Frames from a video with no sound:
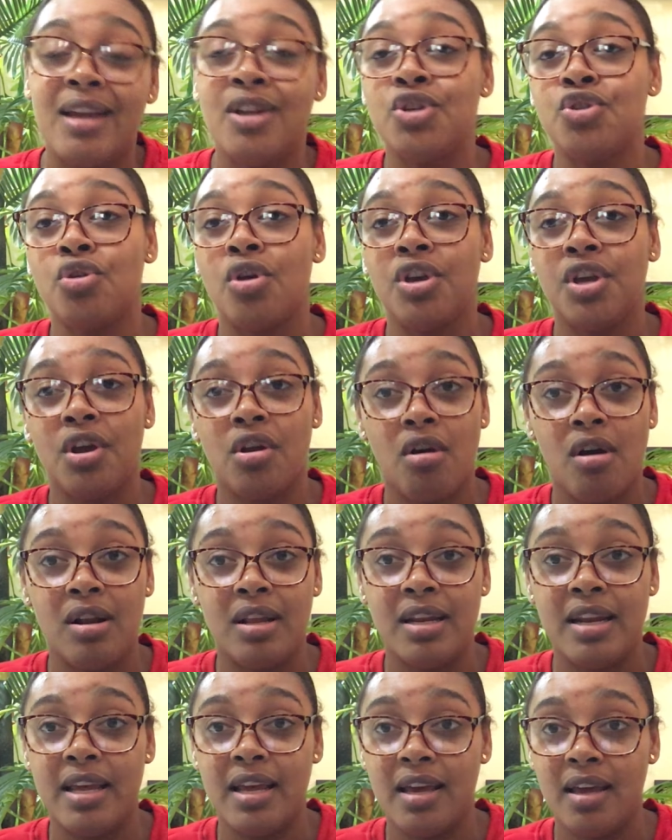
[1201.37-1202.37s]
enjoy your
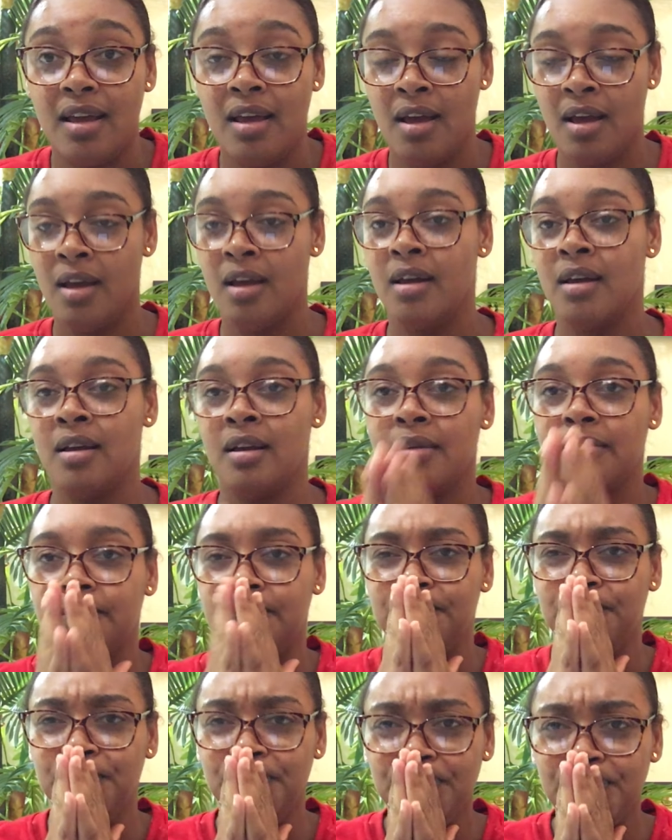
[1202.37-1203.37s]
holiday,
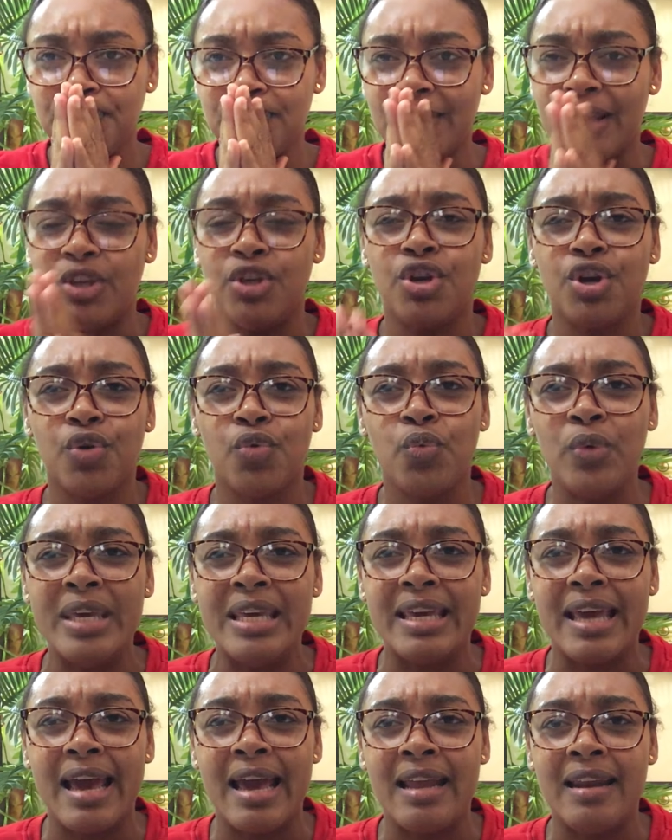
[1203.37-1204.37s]
your
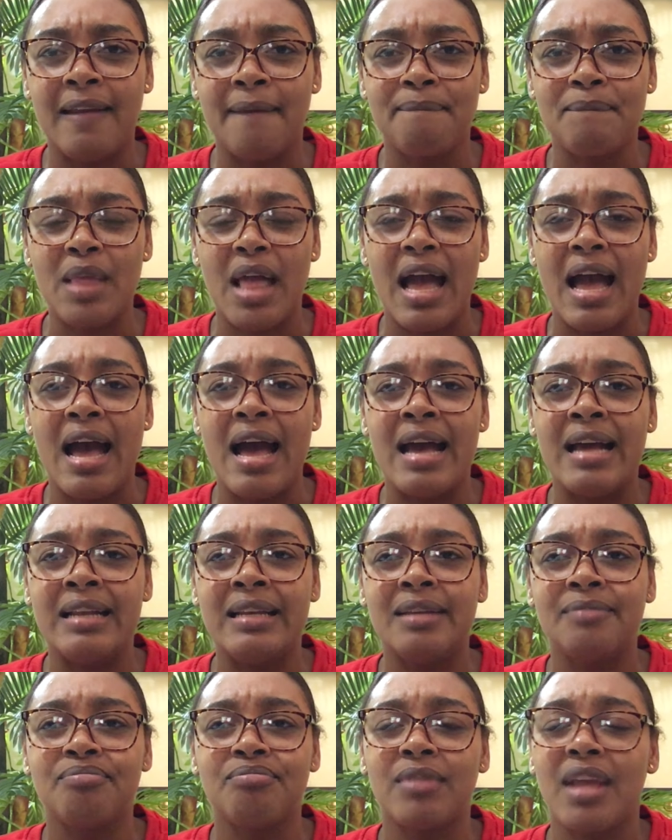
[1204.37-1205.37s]
weekend,
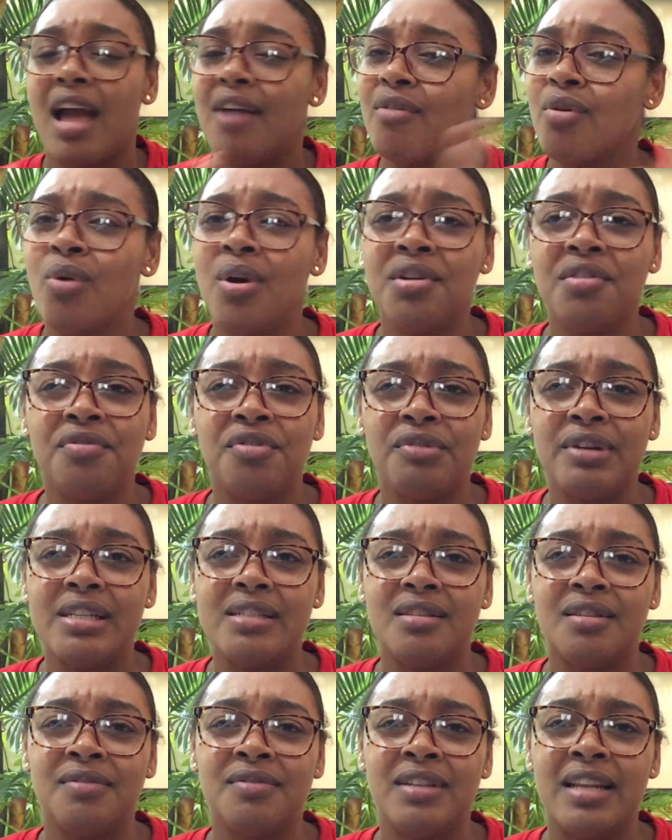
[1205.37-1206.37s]
and have a wonderful
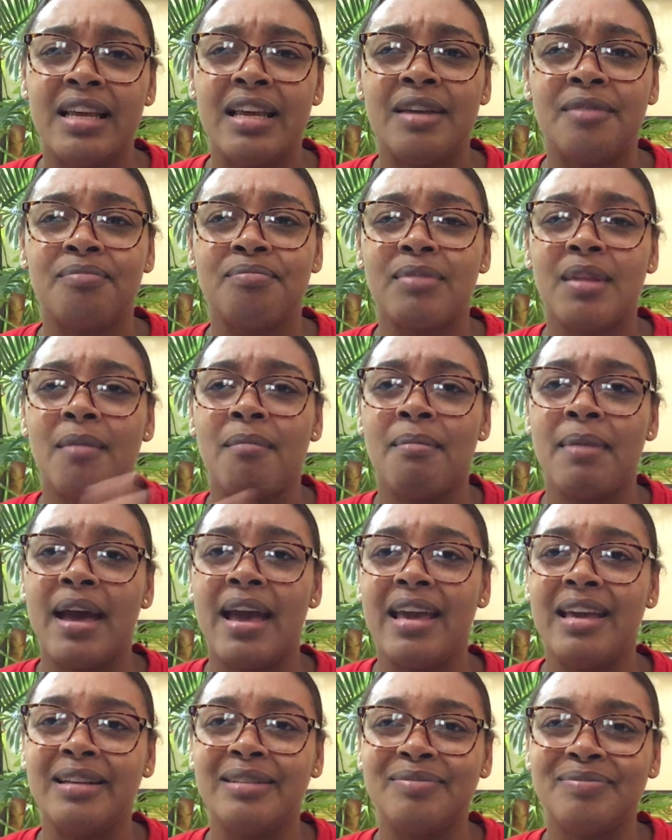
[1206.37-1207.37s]
rest of the day.
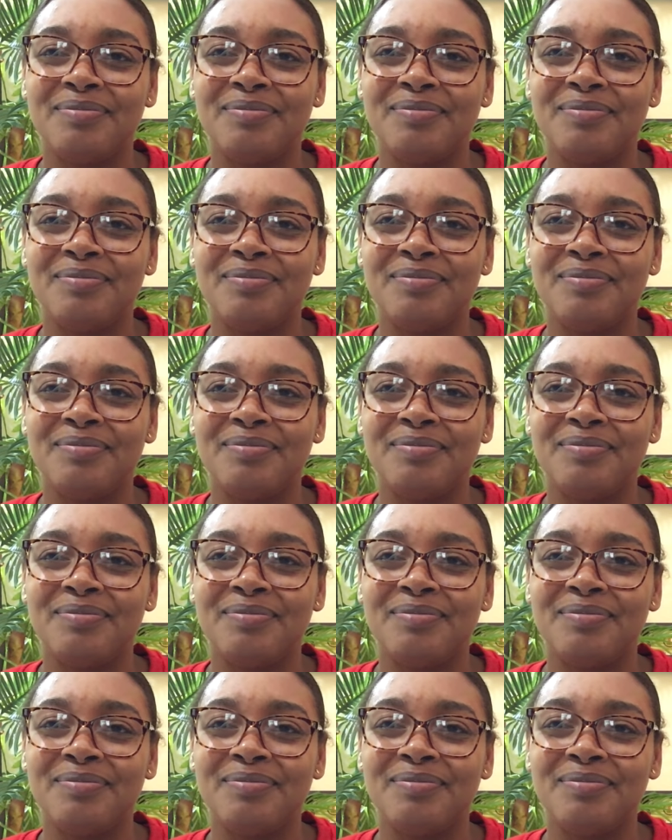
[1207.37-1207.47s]
Bye.